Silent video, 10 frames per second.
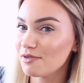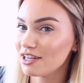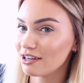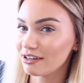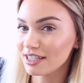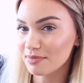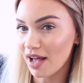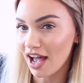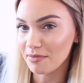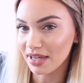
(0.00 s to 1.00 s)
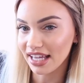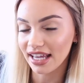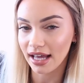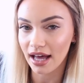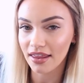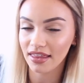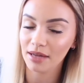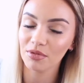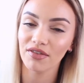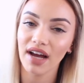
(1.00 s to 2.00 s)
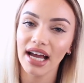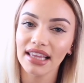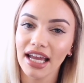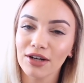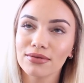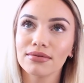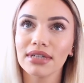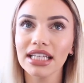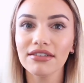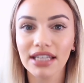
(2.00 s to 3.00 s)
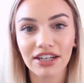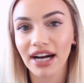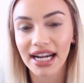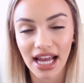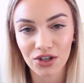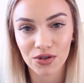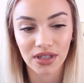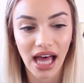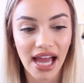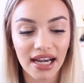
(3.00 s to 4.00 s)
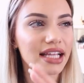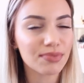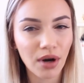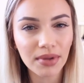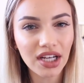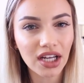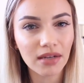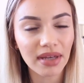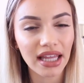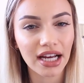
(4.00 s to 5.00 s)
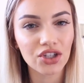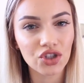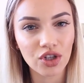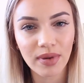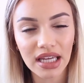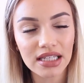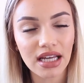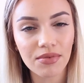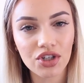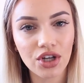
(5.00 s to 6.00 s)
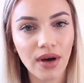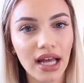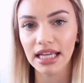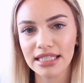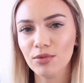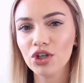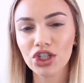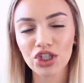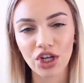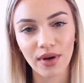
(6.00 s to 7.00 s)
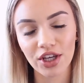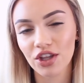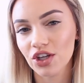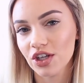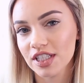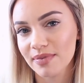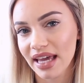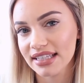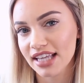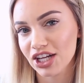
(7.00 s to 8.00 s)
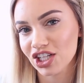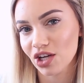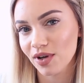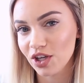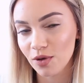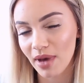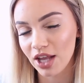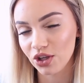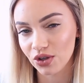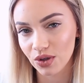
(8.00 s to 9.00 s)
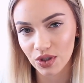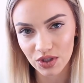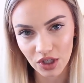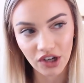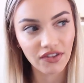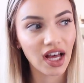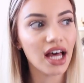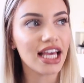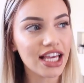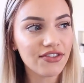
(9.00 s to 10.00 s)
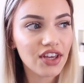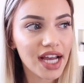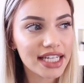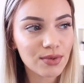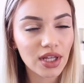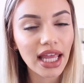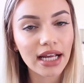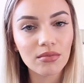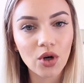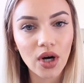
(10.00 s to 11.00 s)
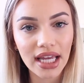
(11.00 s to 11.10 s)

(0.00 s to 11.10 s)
windows behind me here that provide like really, really great natural light. It's probably not gonna be like a super in-depth tour. It's more just showing you the new space and showing you my new sofa. If you guys want like a more